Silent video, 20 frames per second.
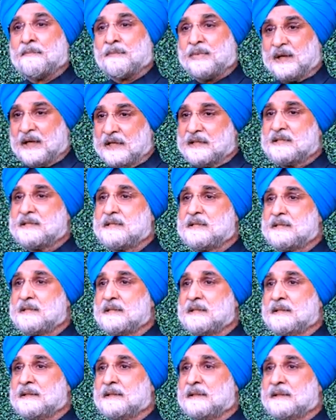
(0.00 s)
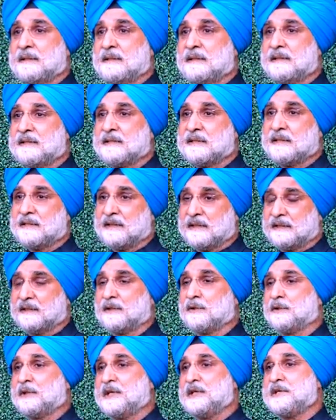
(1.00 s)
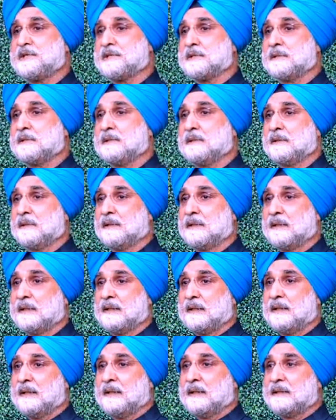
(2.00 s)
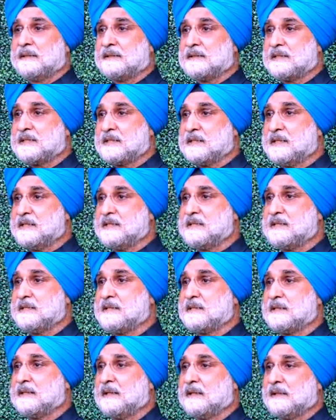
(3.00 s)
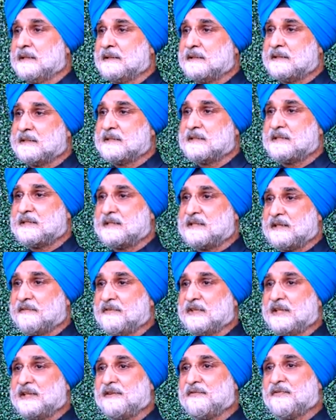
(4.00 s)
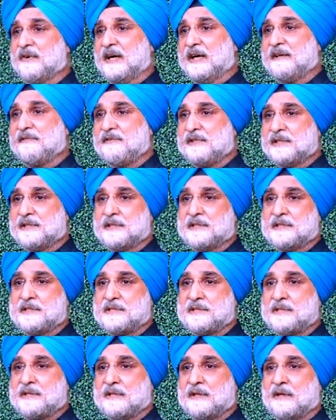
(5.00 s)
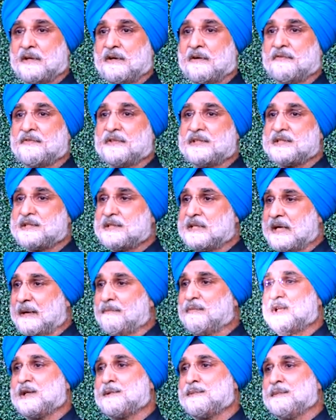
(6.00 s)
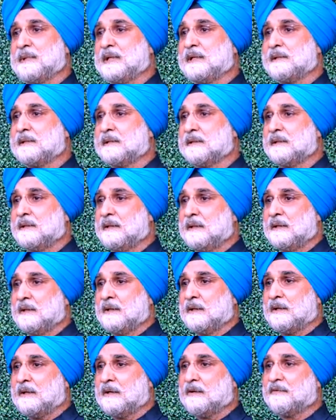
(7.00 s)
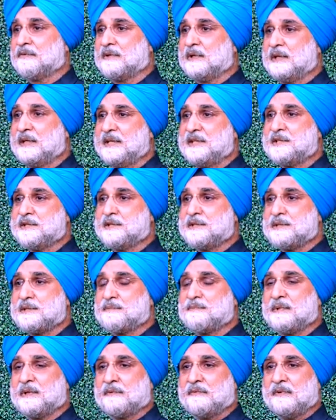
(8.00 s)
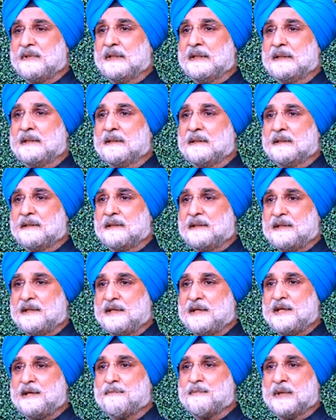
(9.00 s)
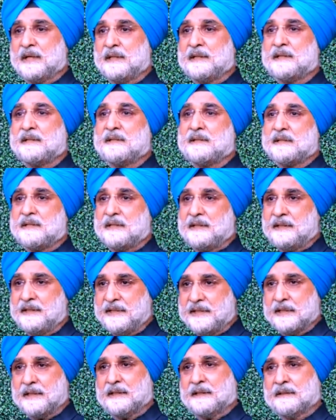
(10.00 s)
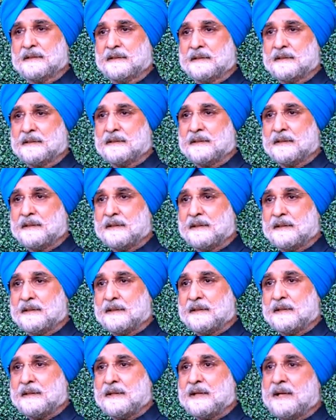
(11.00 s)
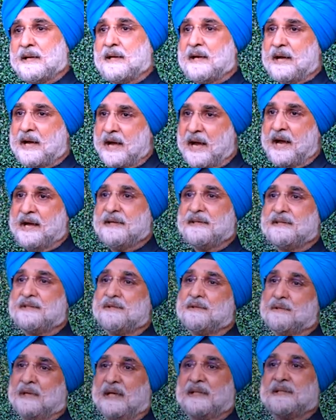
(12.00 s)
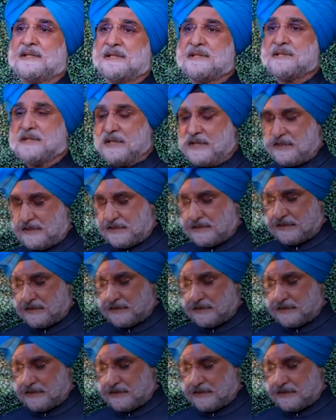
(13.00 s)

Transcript: Plus, there's another occasion. This is the 75 years of establishment of relations between independent India and United States.